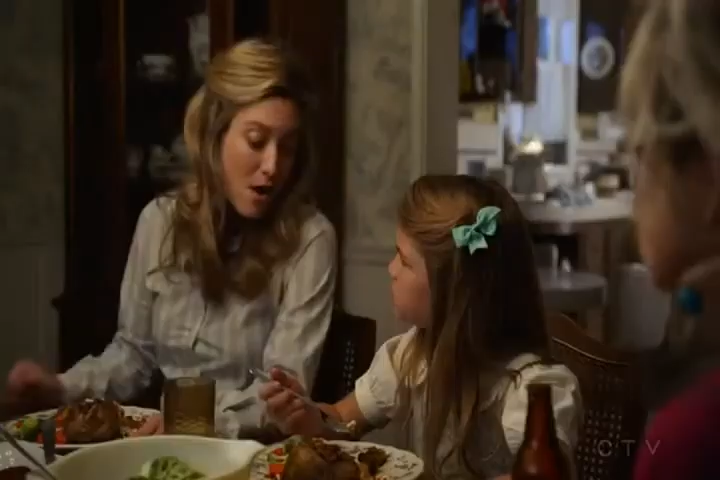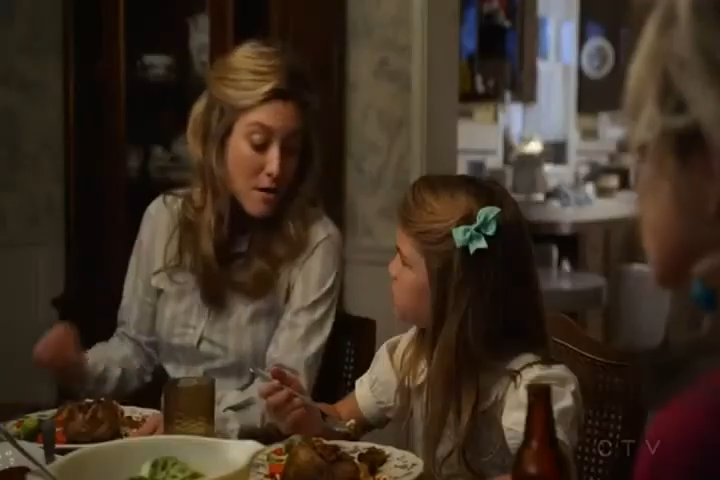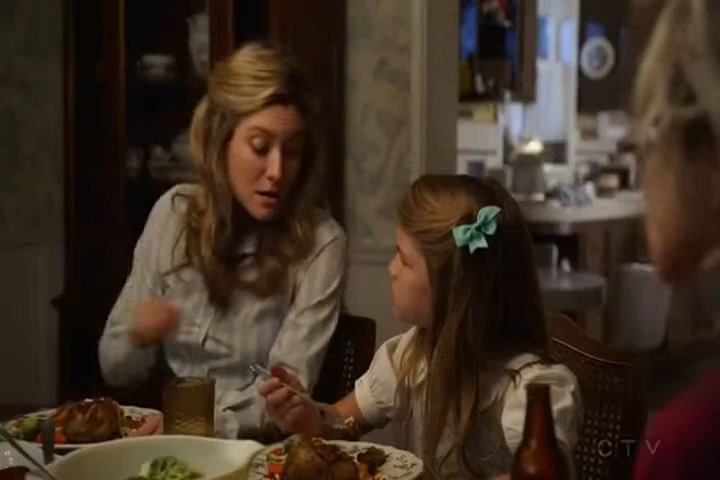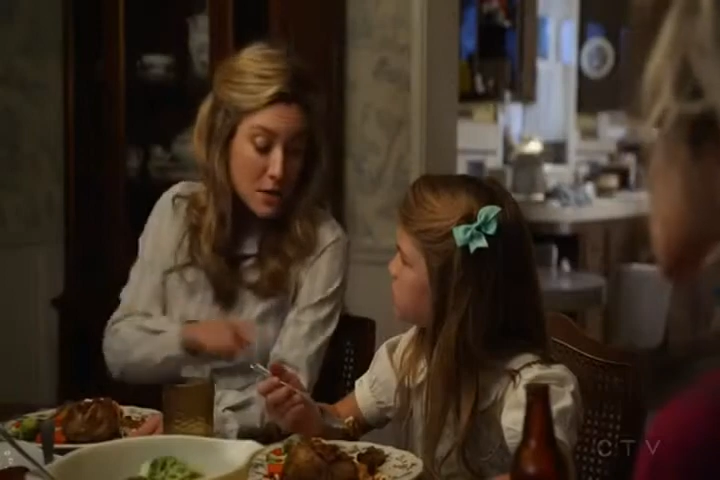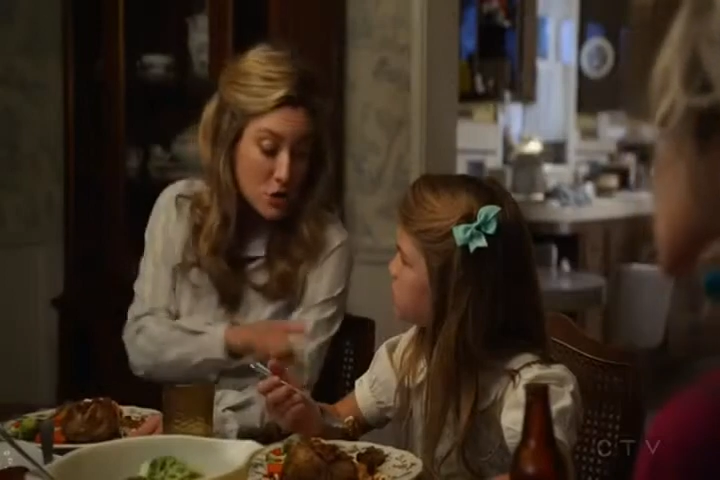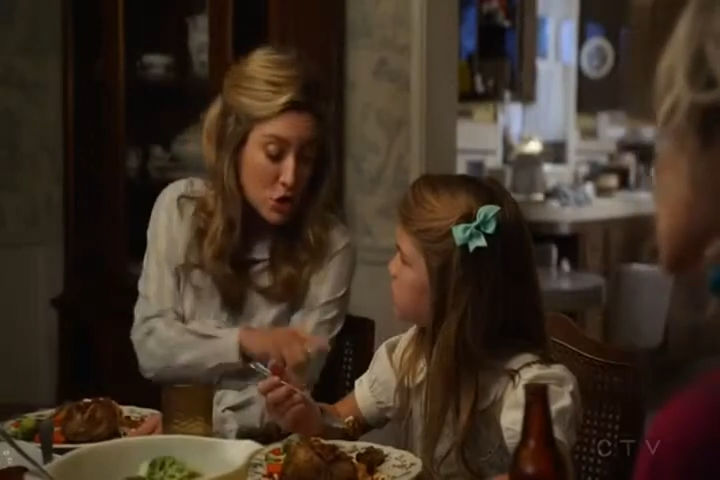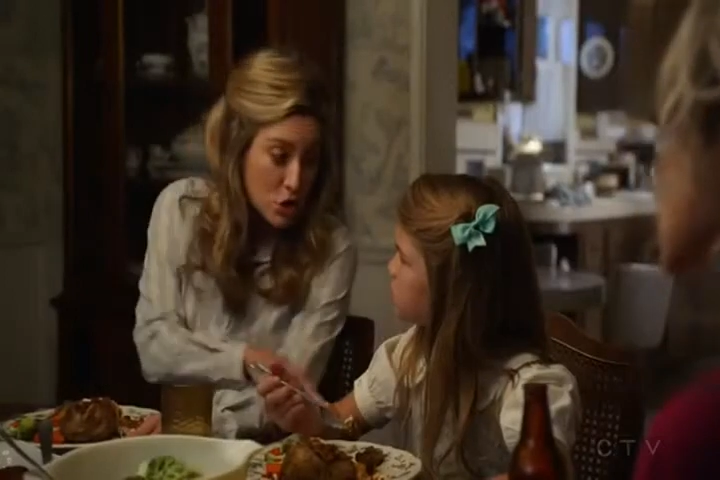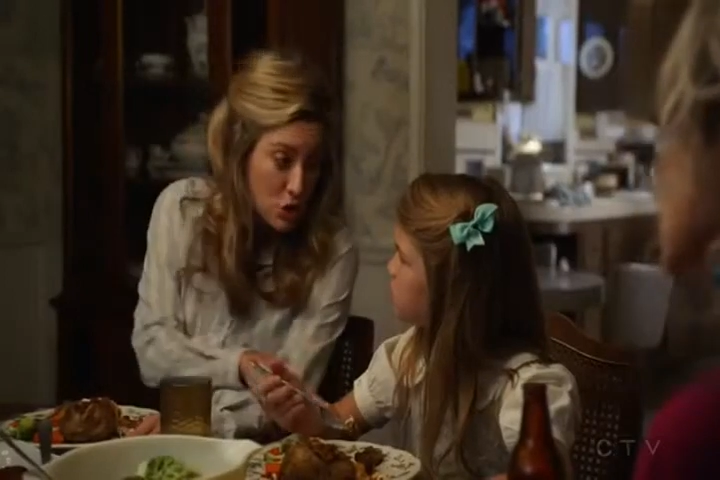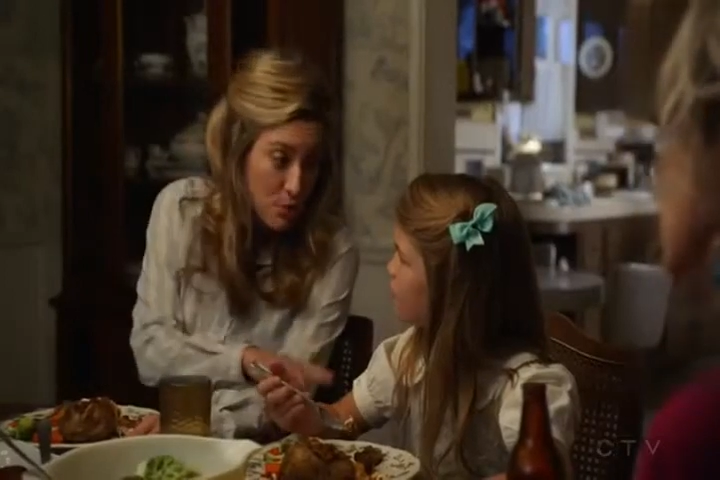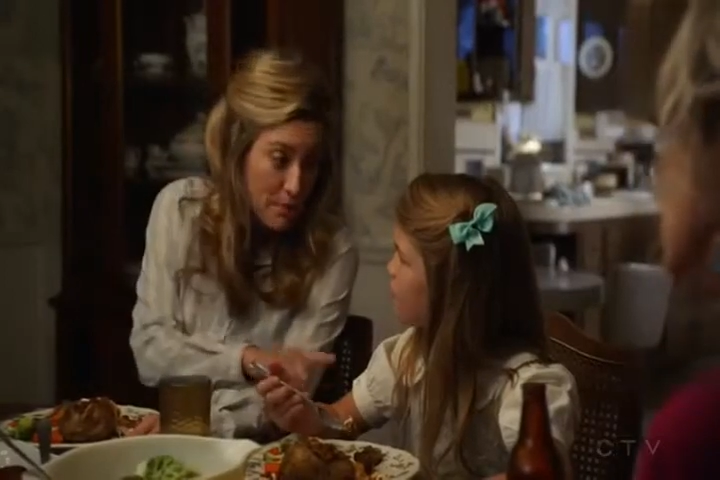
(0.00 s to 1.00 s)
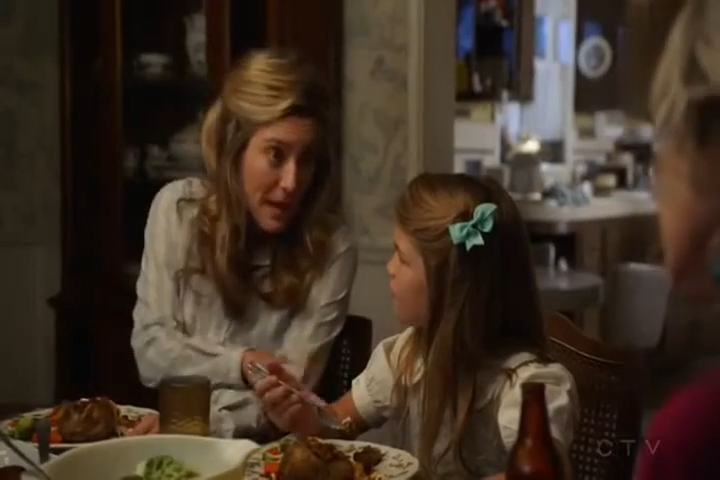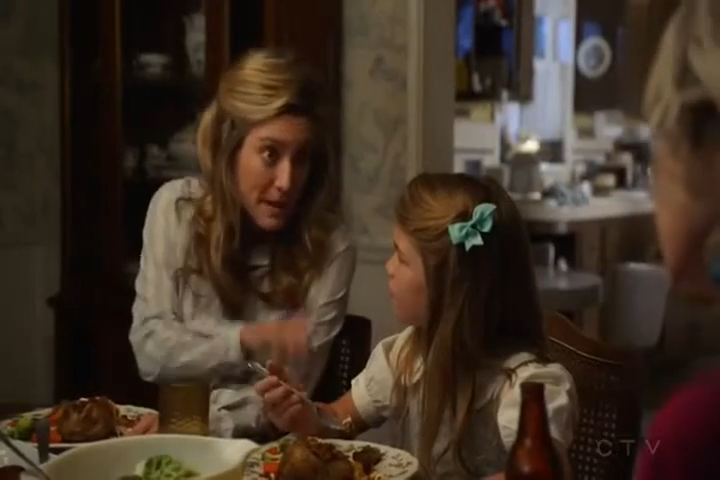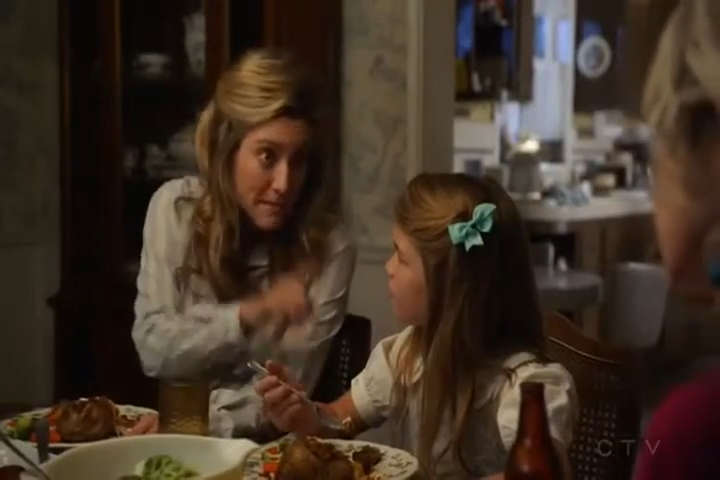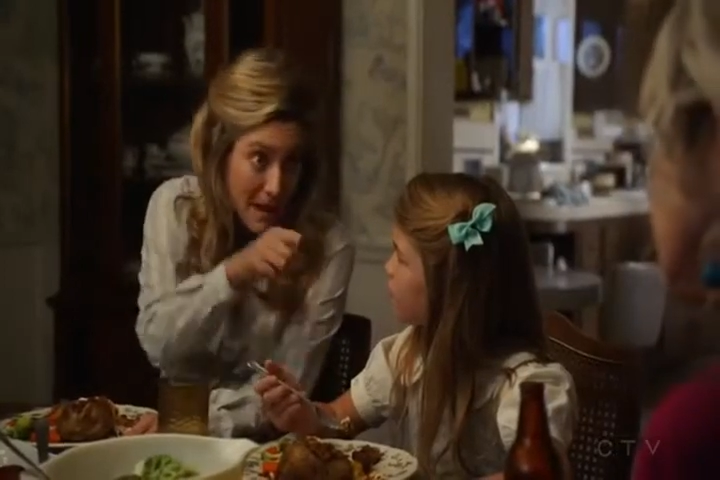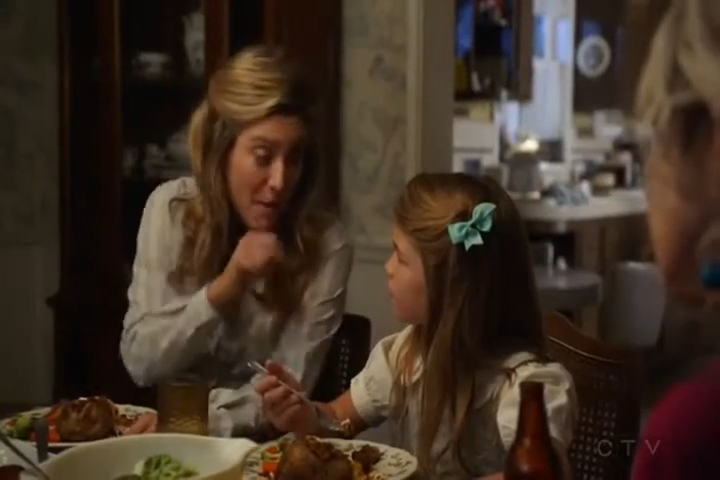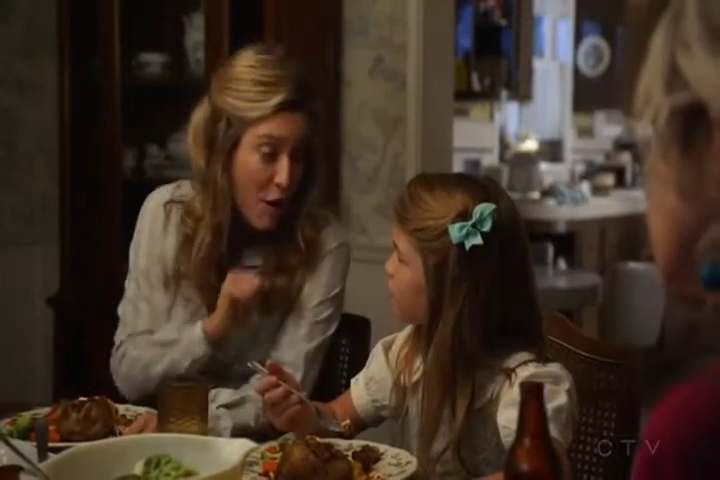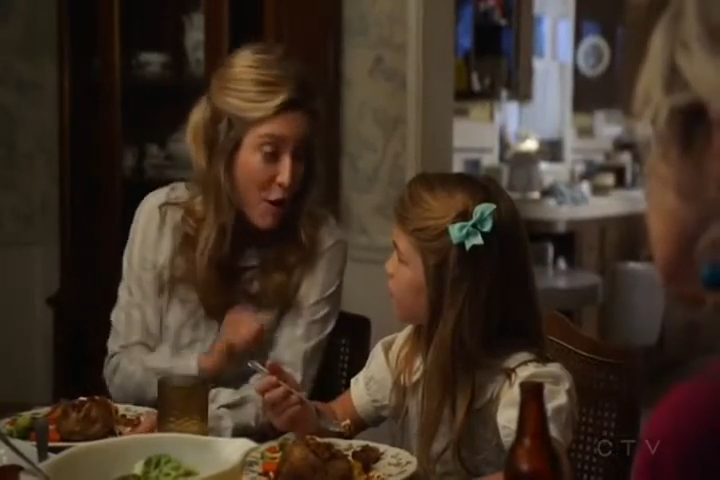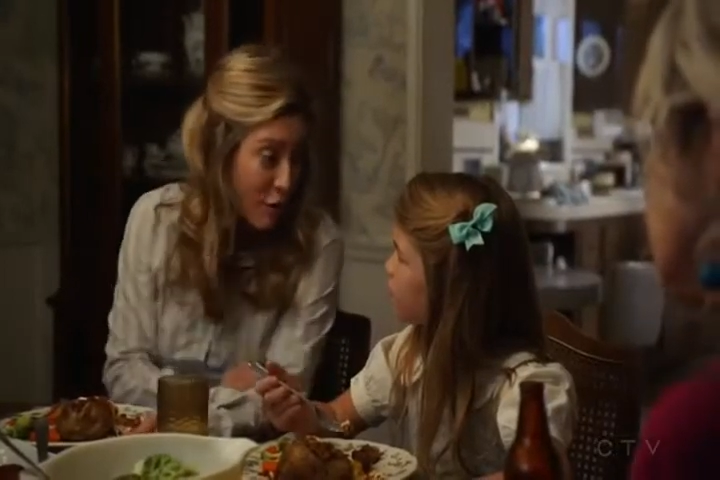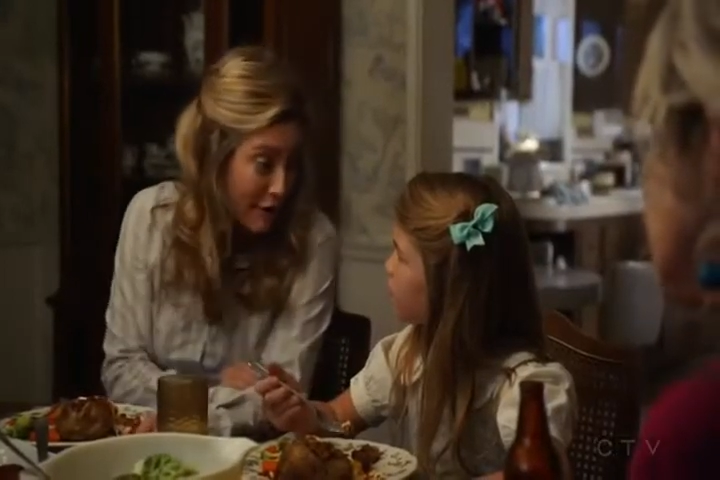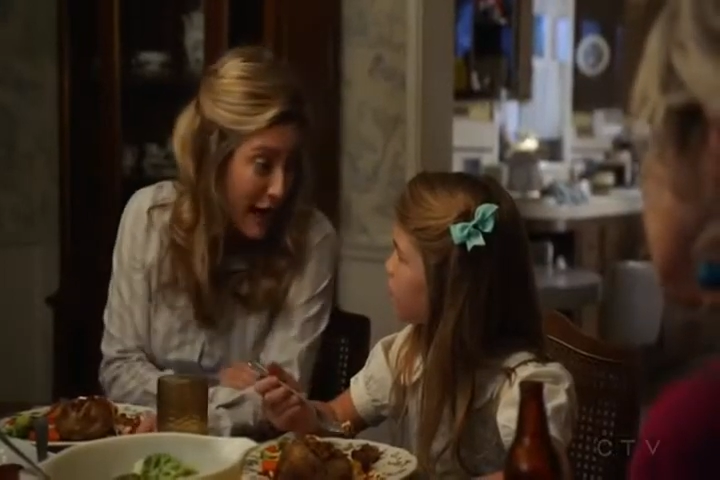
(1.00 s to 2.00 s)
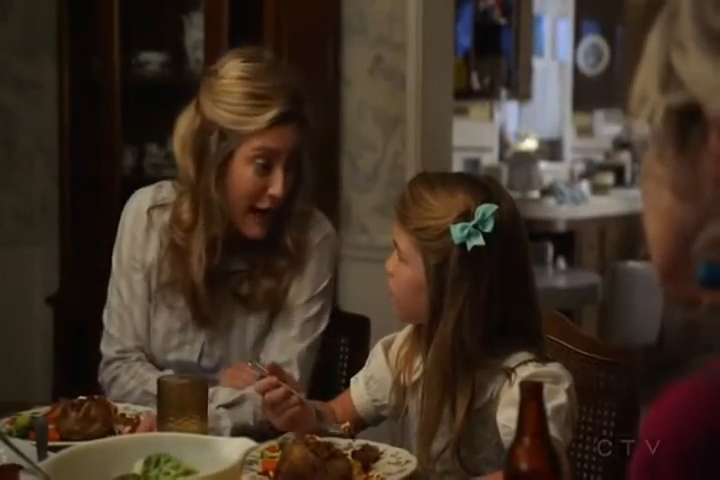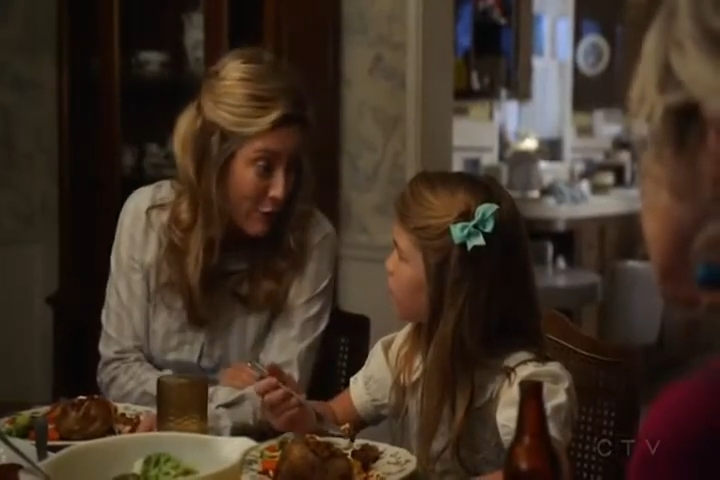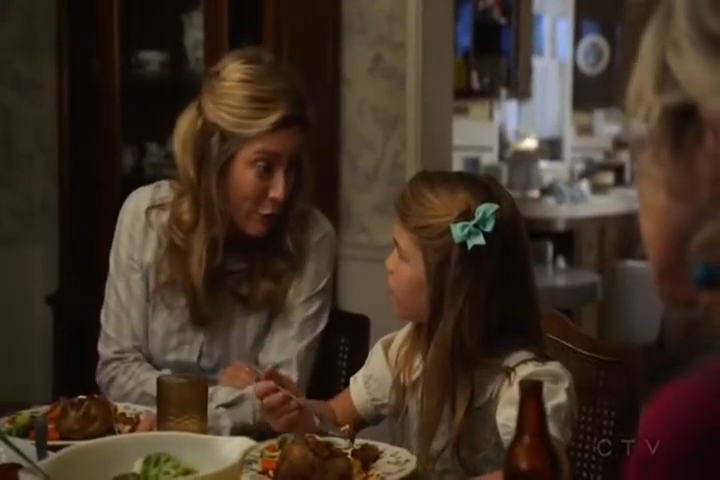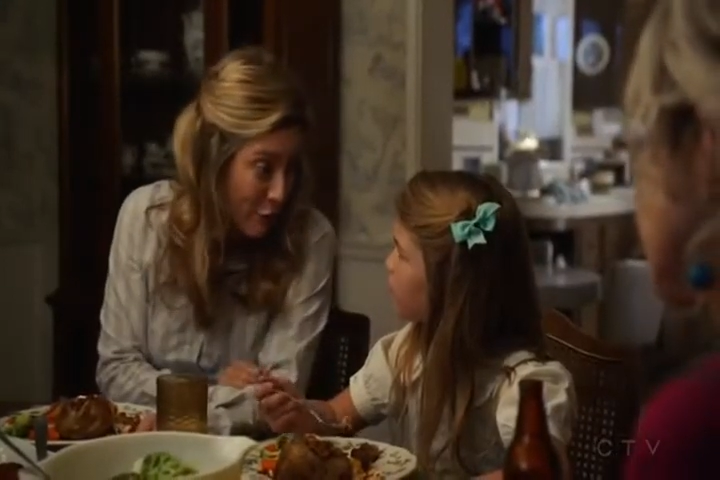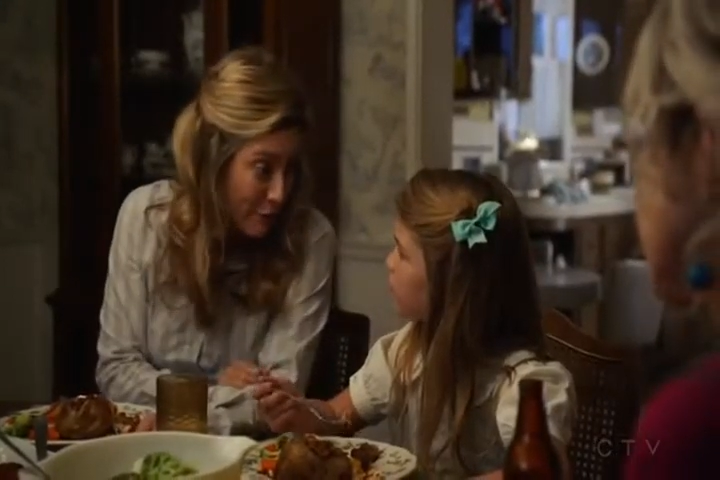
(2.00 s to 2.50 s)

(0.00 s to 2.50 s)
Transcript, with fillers: Because you, me, and Meemaw are going to have our own